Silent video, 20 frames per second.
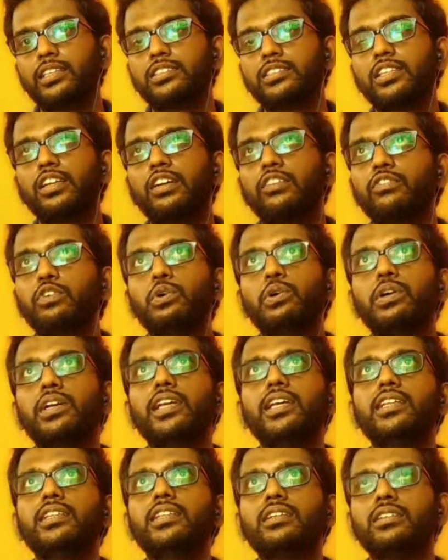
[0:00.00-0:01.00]
instead of
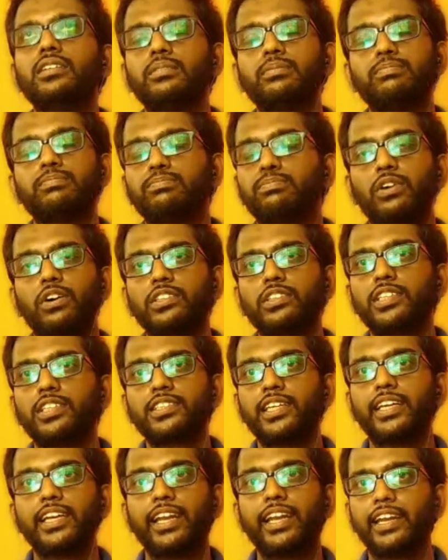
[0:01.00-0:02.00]
googling the
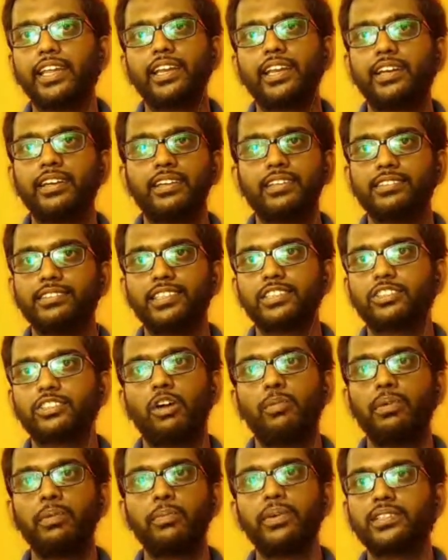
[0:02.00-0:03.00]
project and getting just
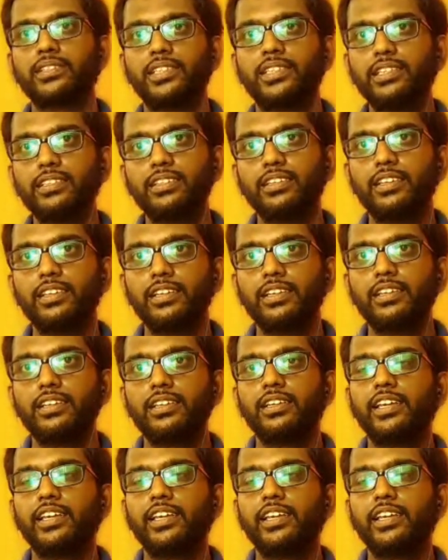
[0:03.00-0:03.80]
copy pasting,